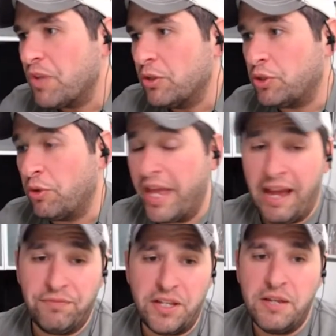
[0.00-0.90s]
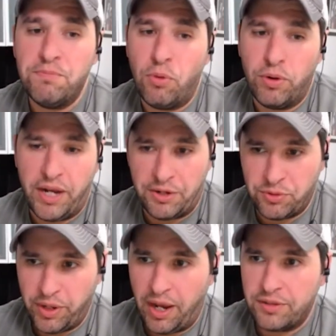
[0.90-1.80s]
so they have to import
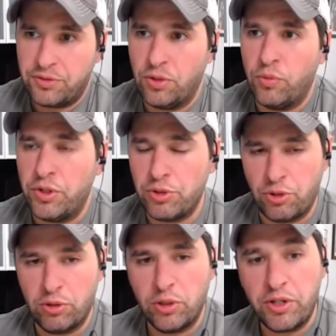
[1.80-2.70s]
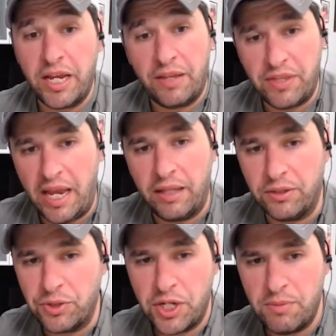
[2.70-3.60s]
natural gas so when you start looking at the
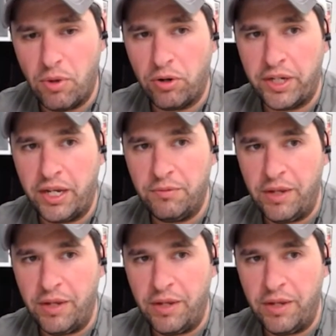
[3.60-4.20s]
lng market